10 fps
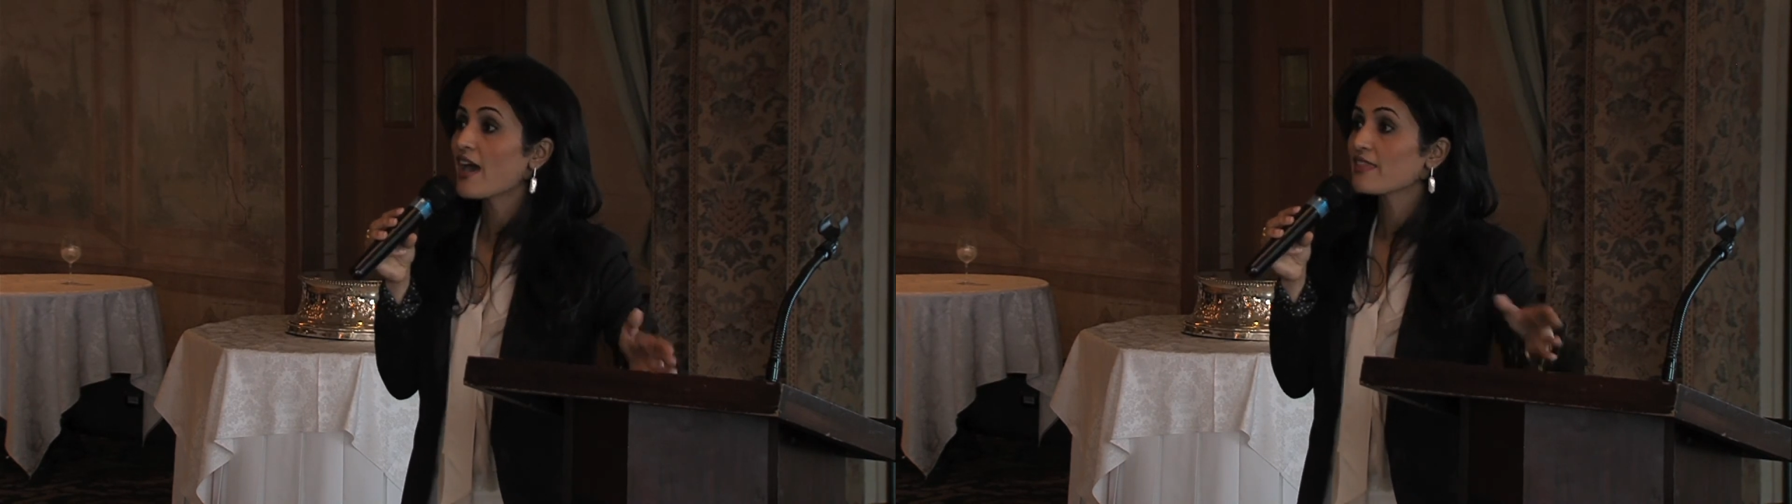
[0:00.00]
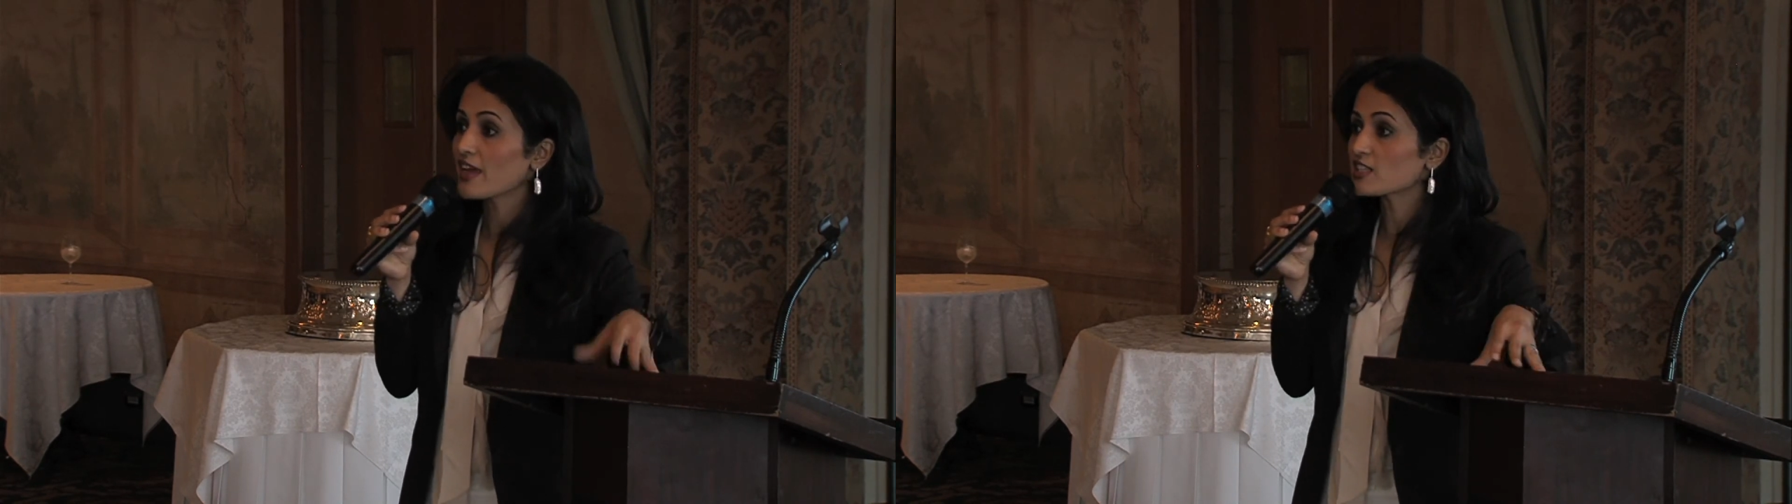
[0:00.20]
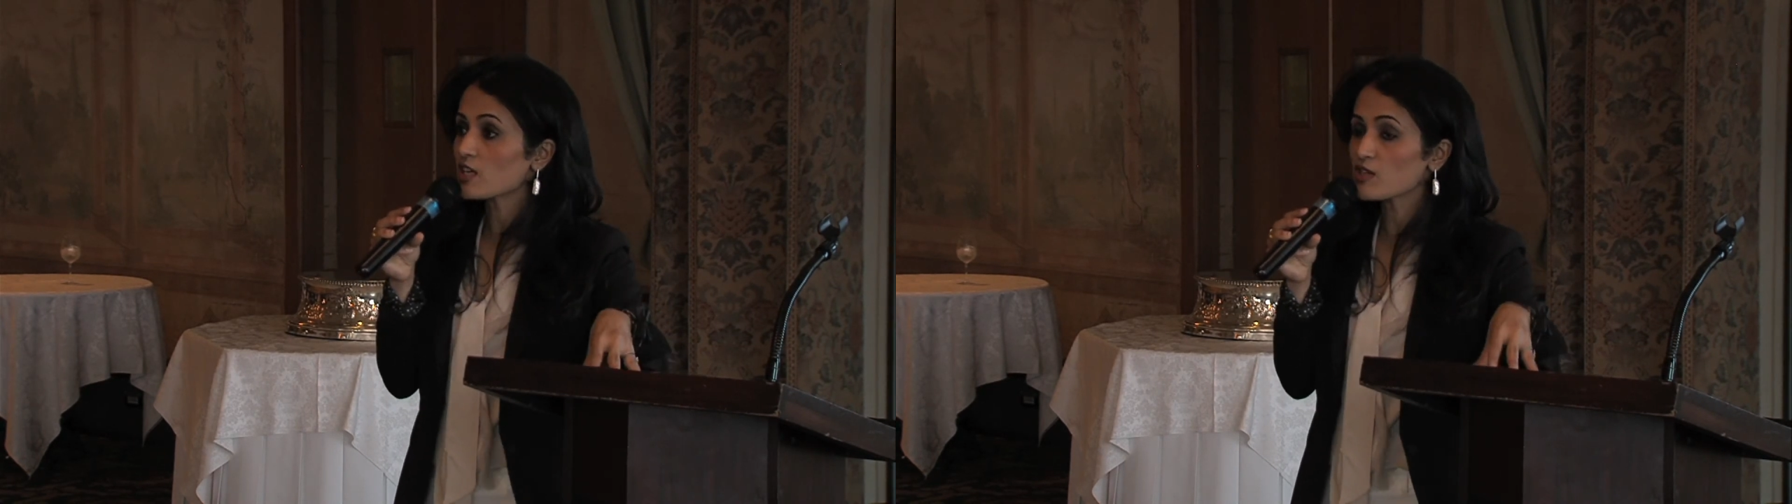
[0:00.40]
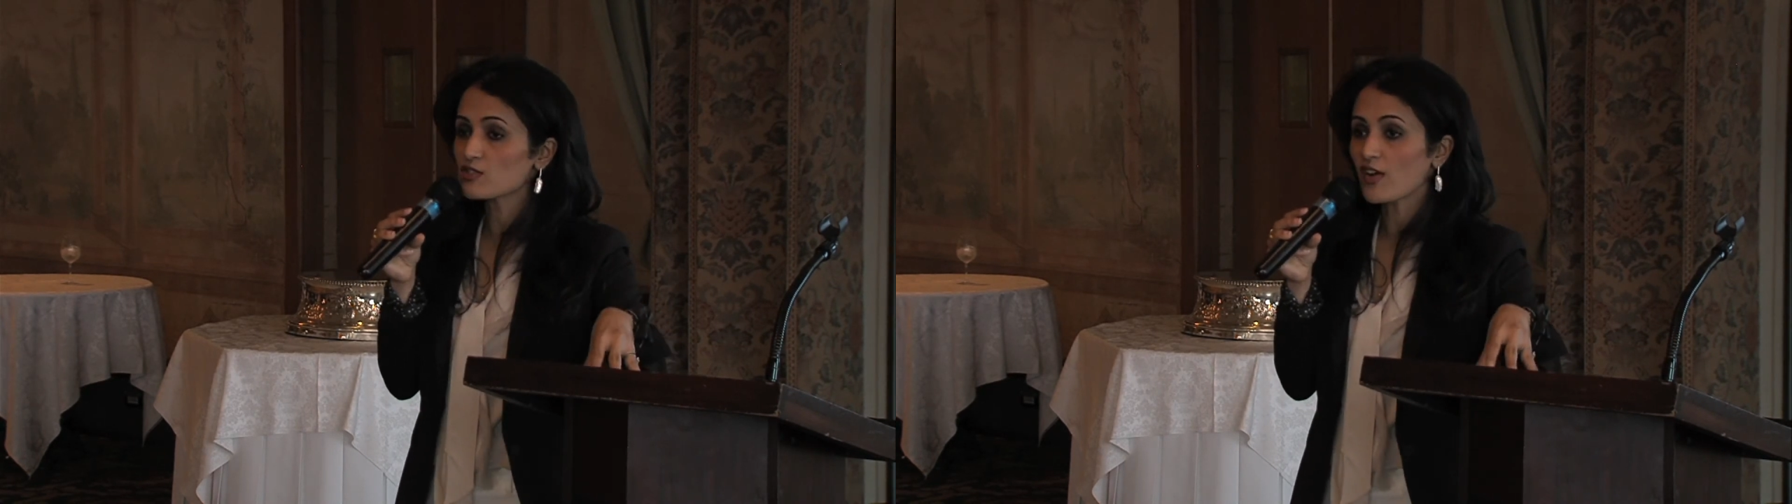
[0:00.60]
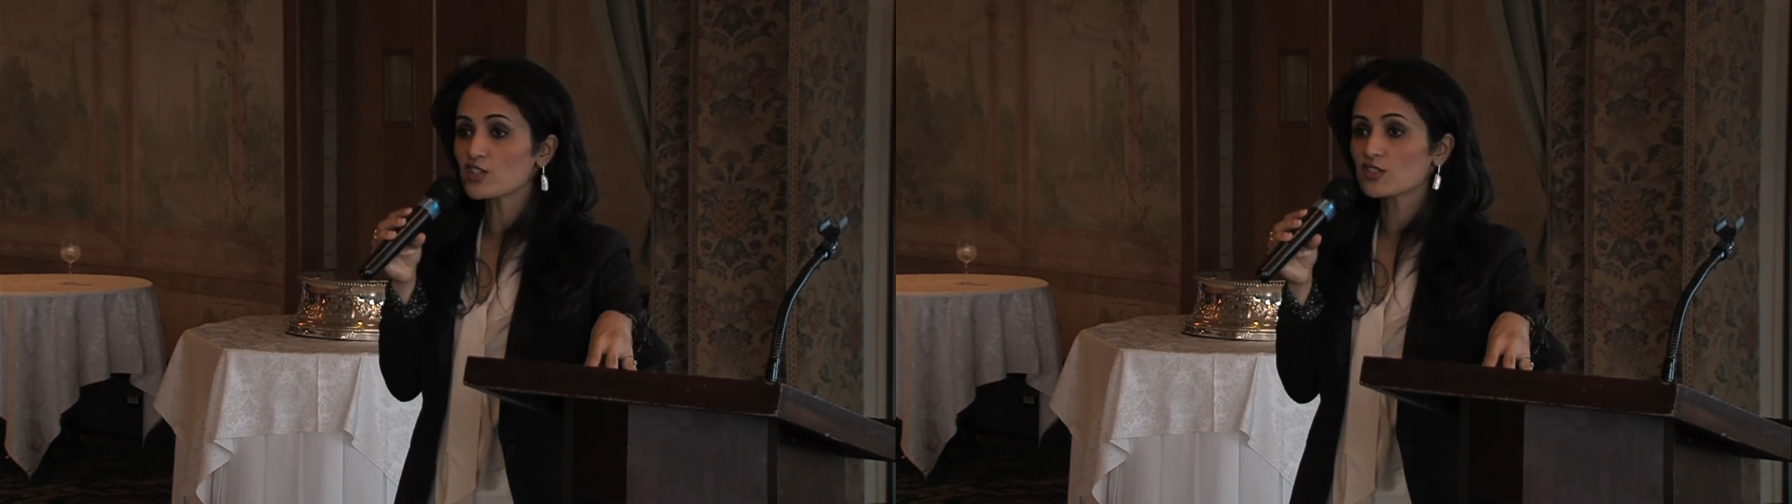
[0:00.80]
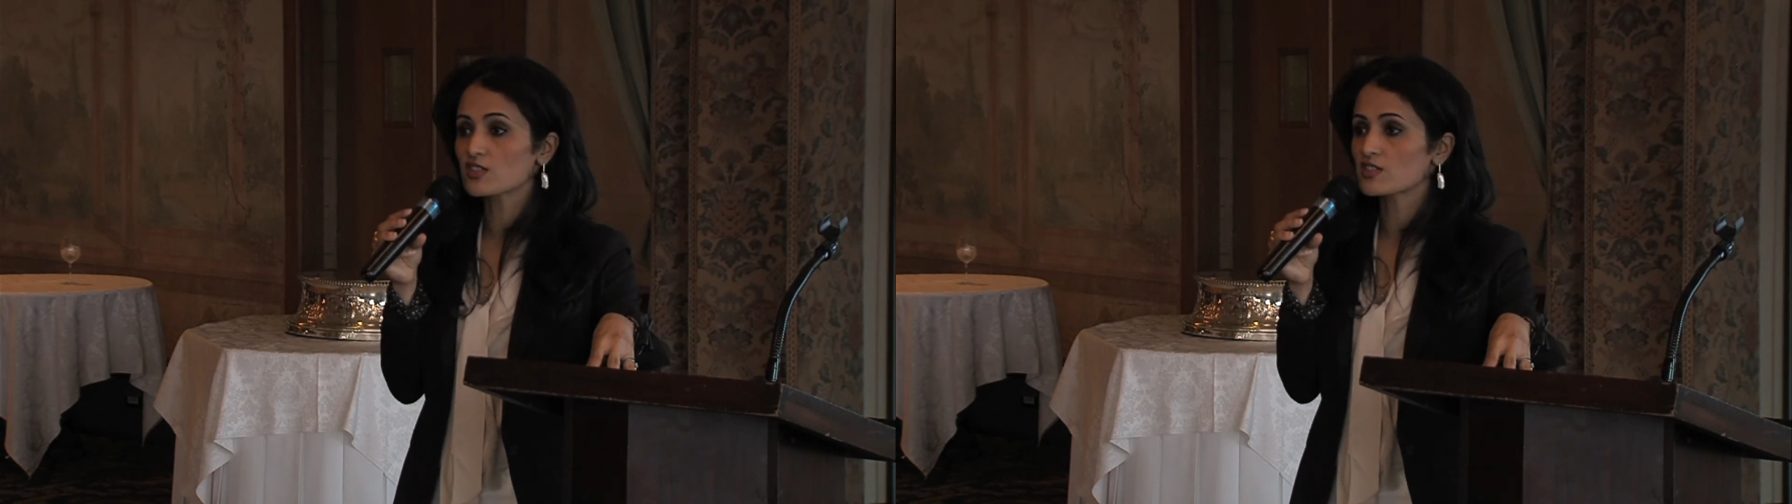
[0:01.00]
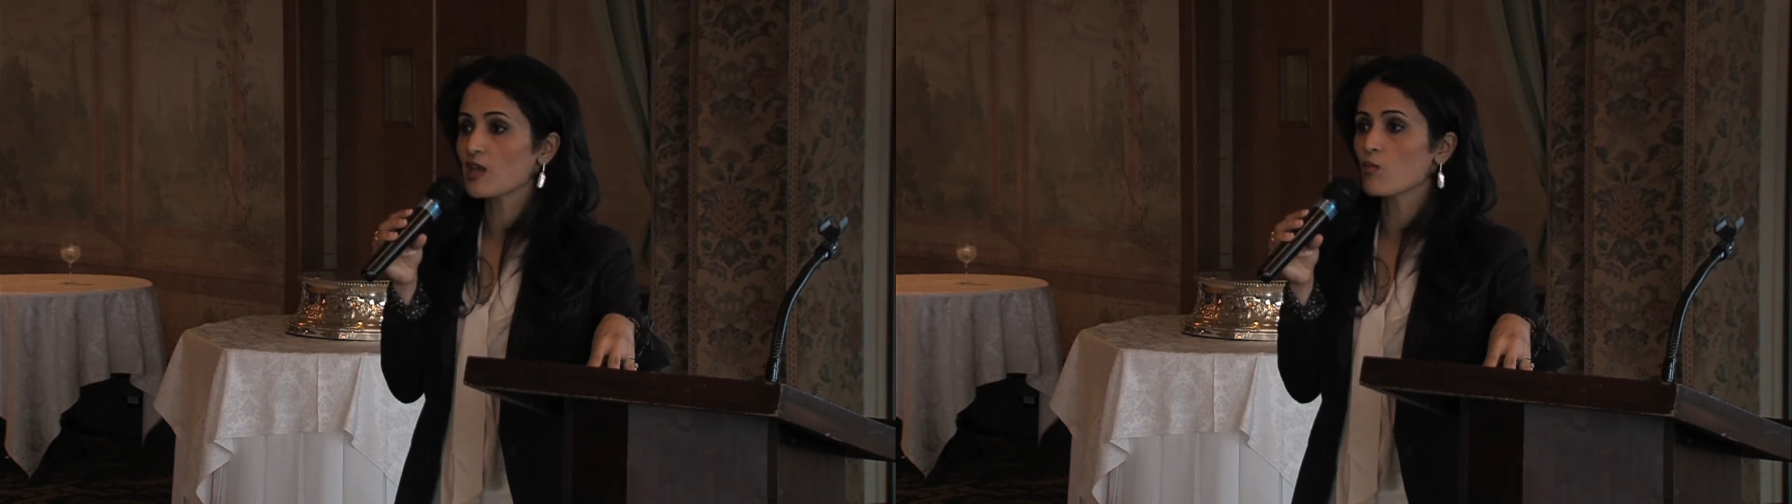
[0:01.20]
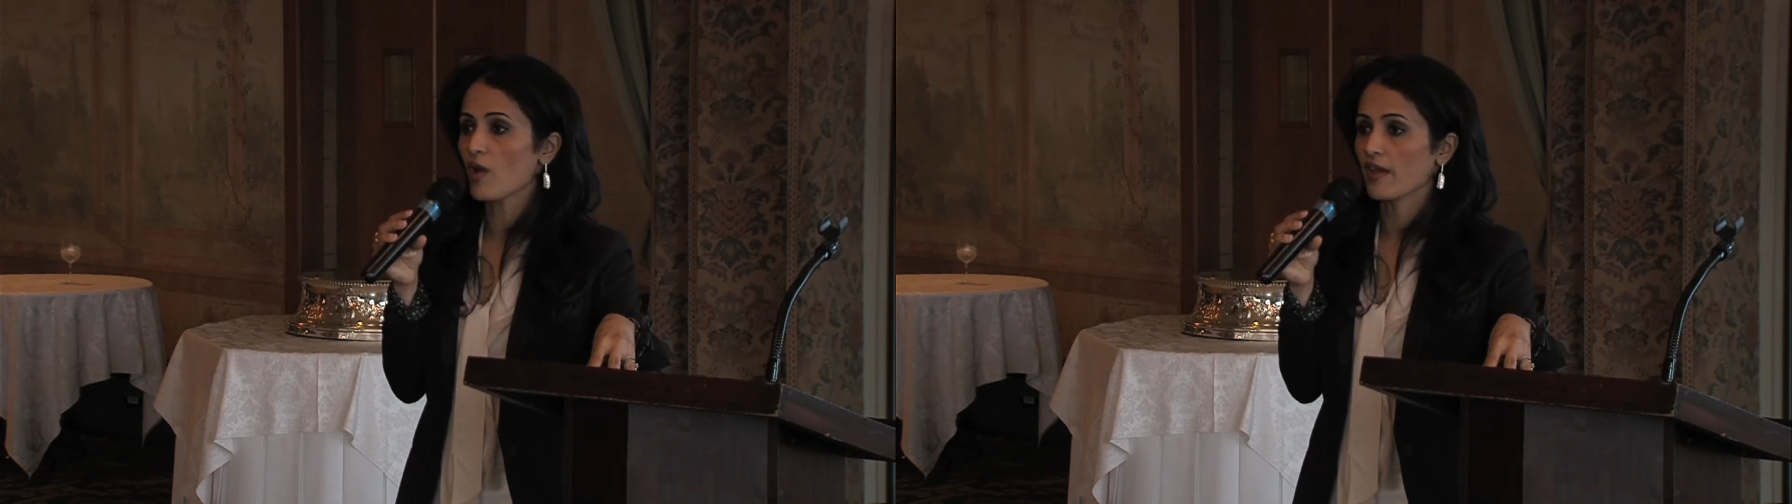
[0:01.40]
their stomachs function the
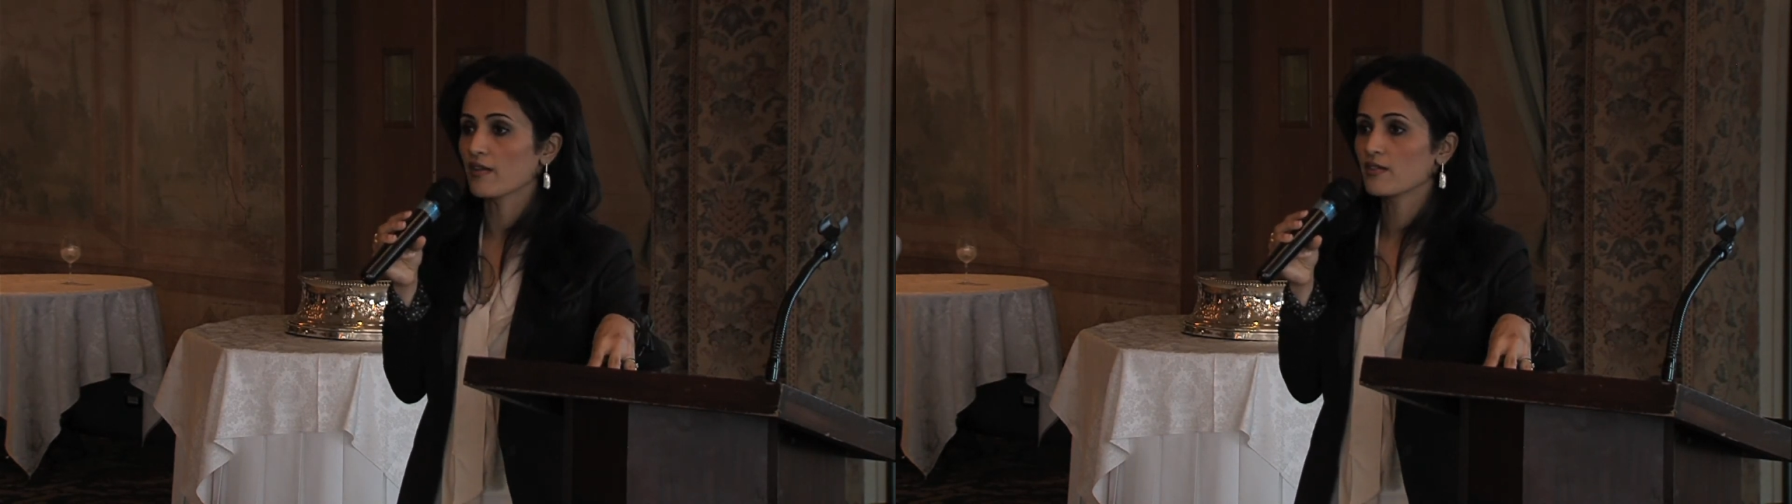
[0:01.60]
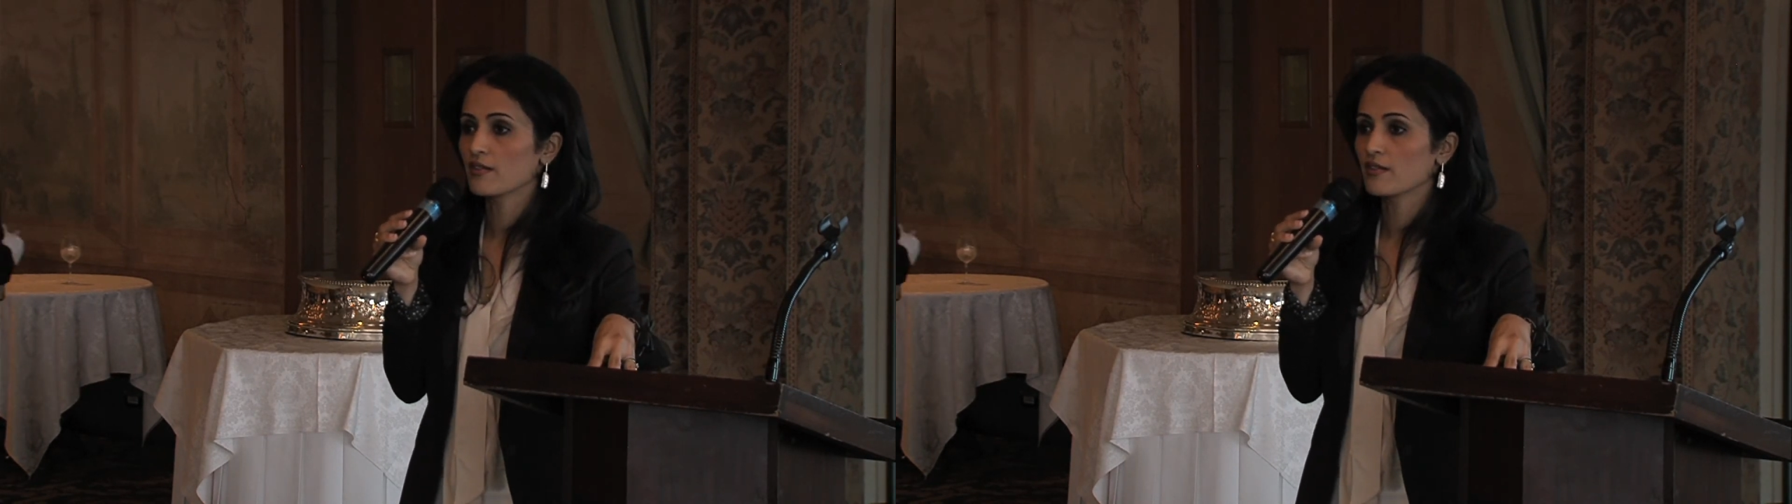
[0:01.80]
same way.